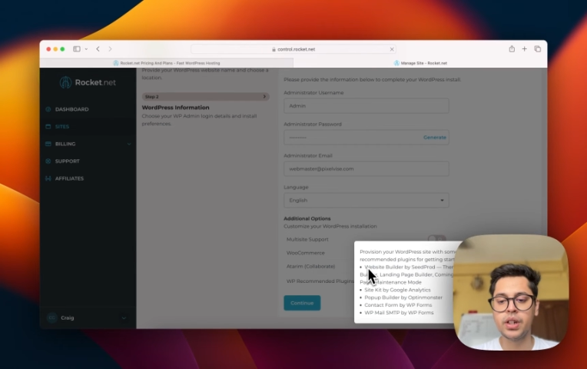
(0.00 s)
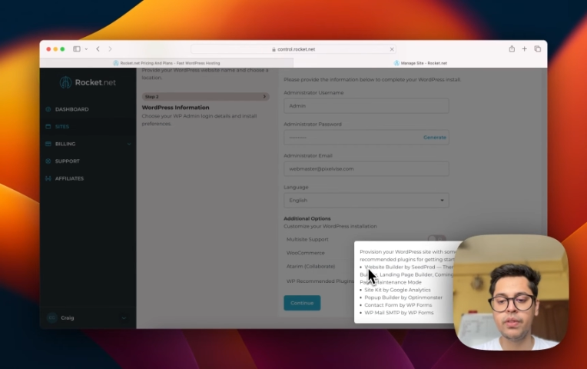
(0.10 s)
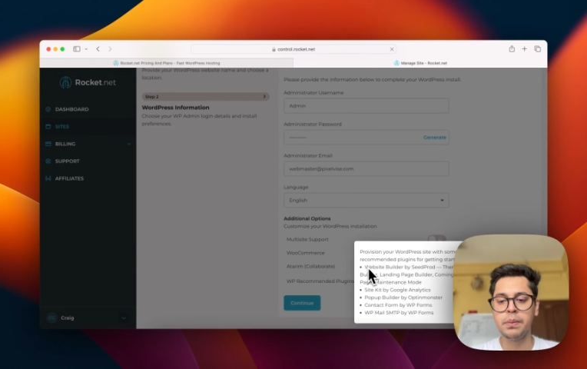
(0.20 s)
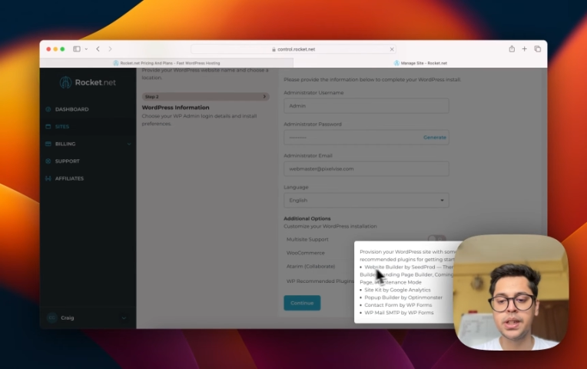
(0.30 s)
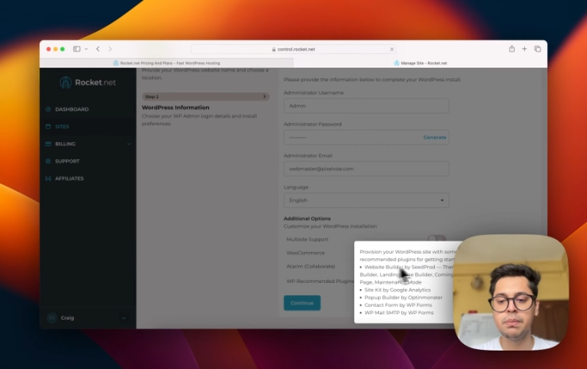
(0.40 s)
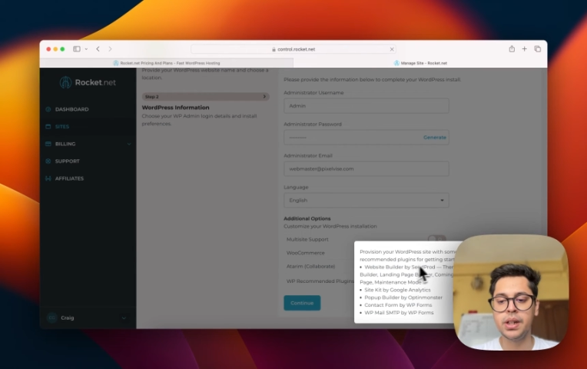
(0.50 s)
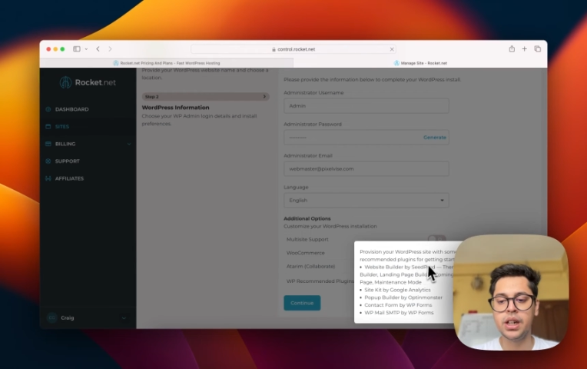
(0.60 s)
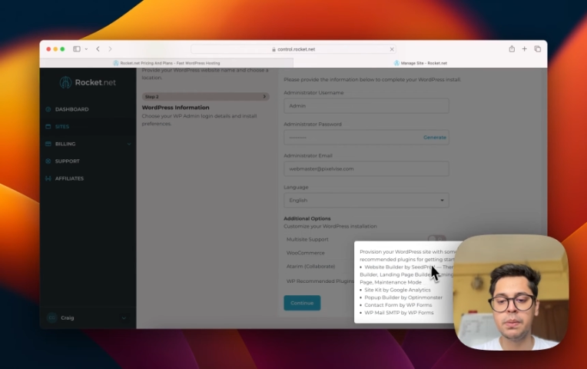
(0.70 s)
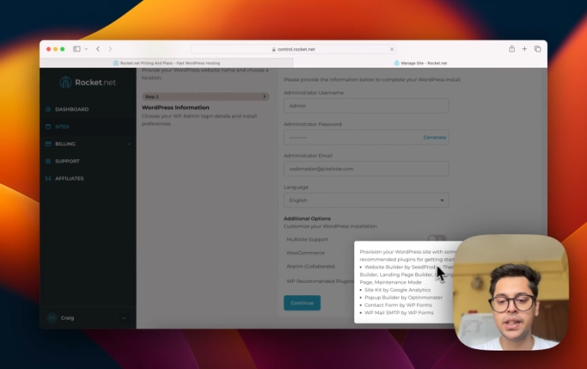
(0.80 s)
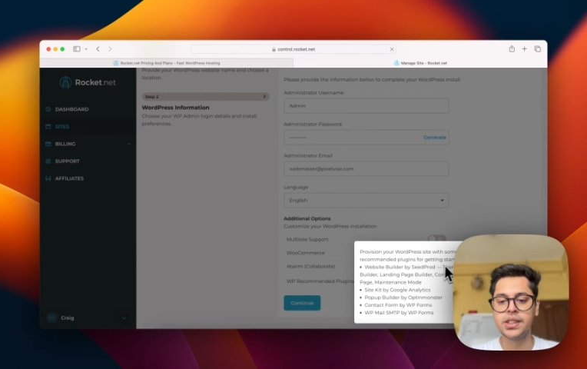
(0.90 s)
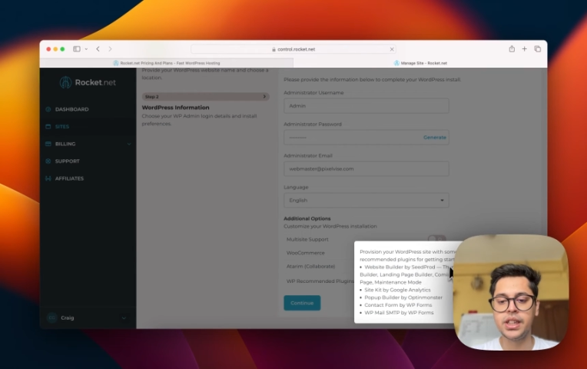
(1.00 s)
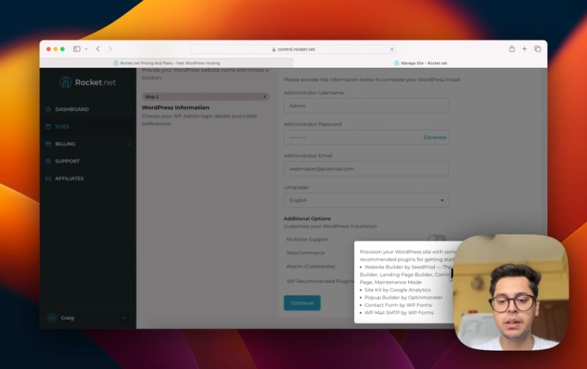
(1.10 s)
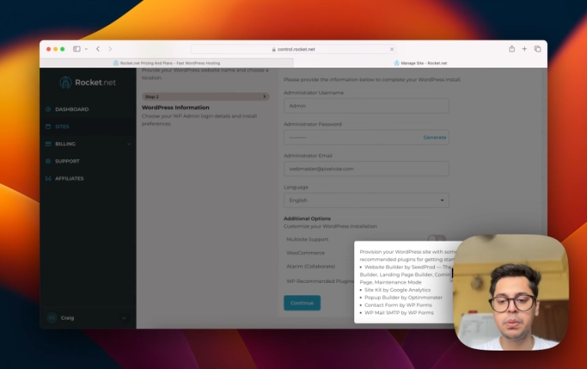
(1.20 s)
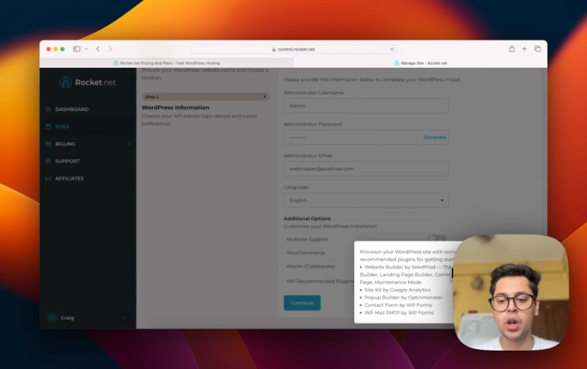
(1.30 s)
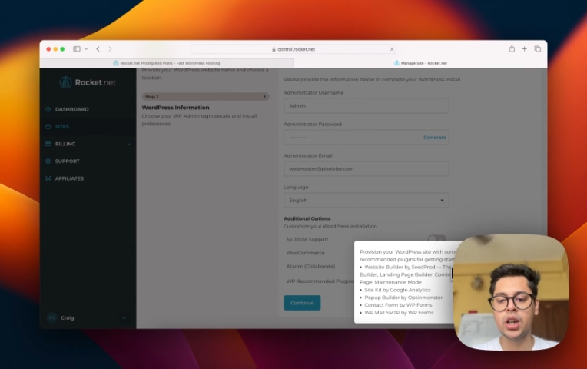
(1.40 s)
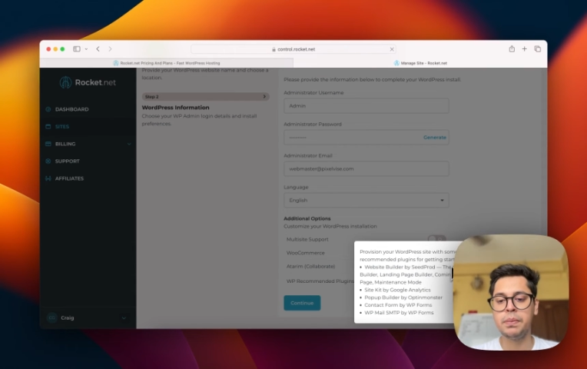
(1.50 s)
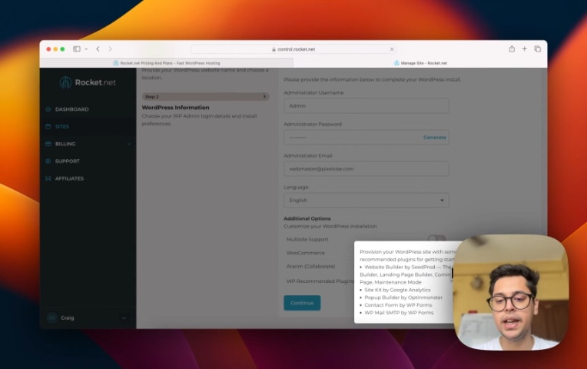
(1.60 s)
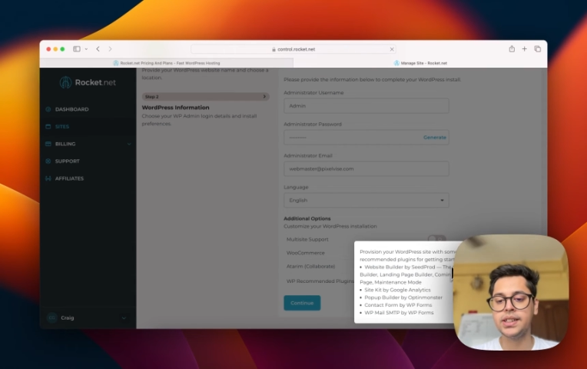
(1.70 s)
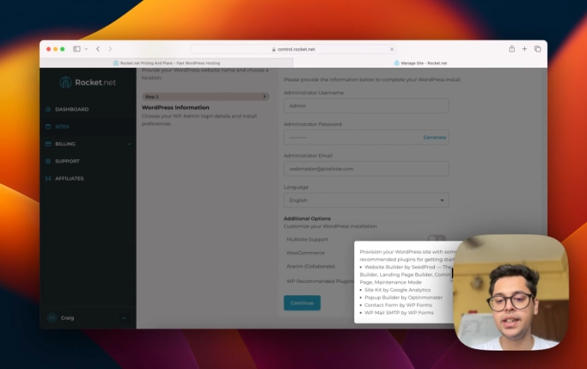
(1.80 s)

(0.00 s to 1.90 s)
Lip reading: comes with a website builder by Seedprod.